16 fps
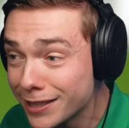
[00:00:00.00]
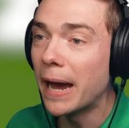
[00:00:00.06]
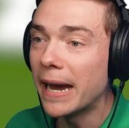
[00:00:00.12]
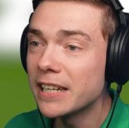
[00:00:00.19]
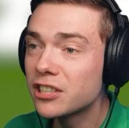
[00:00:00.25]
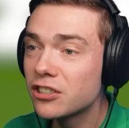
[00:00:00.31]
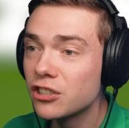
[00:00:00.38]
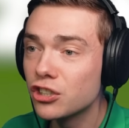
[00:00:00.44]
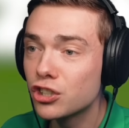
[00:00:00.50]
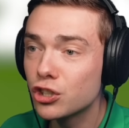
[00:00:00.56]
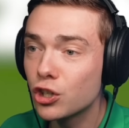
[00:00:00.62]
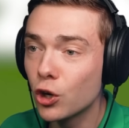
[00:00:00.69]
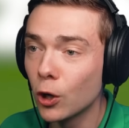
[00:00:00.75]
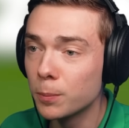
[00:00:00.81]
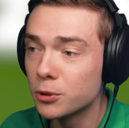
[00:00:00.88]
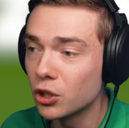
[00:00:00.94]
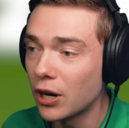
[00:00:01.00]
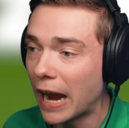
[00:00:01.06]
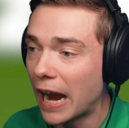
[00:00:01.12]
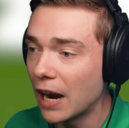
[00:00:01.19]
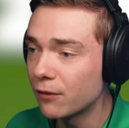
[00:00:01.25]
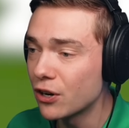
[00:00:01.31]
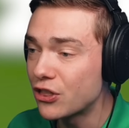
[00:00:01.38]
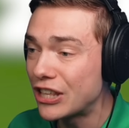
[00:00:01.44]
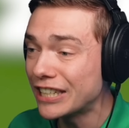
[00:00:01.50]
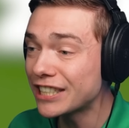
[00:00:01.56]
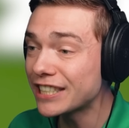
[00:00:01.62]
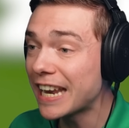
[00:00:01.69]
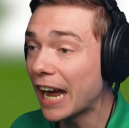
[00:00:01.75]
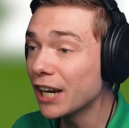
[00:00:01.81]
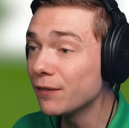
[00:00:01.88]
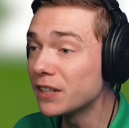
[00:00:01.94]
Best sculpture ever. This is
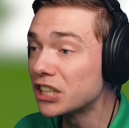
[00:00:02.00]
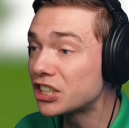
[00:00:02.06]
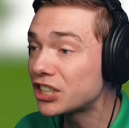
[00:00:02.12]
not even a